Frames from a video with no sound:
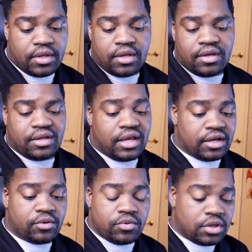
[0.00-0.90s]
yeah,
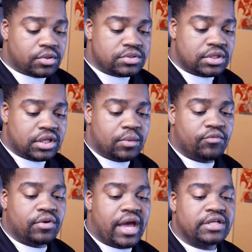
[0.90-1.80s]
kudos to them for
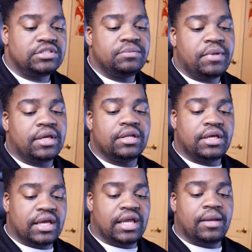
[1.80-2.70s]
actually making a
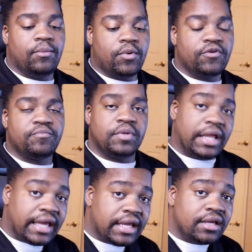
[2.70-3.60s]
game worth
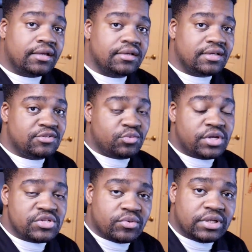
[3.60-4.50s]
playing in
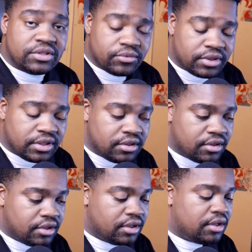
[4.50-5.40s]
2023.
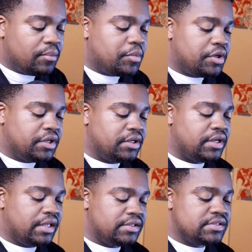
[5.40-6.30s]
But
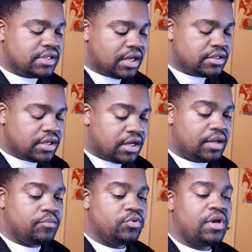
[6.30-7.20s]
at the same time,
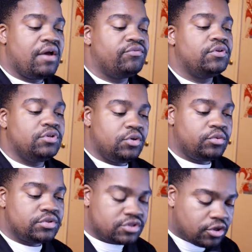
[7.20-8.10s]
you have to deal with
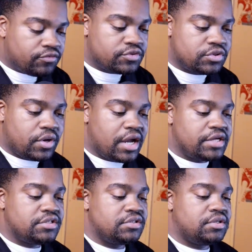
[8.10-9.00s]
servers
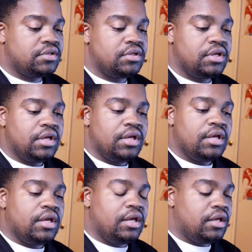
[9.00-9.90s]
crashing,
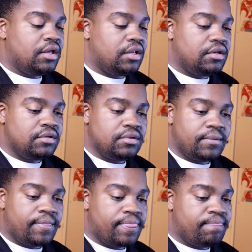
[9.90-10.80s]
and
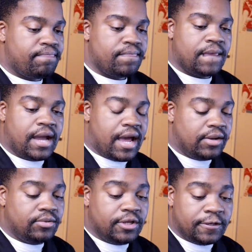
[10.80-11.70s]
I
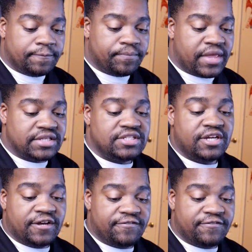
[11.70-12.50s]
don't know. That's tough.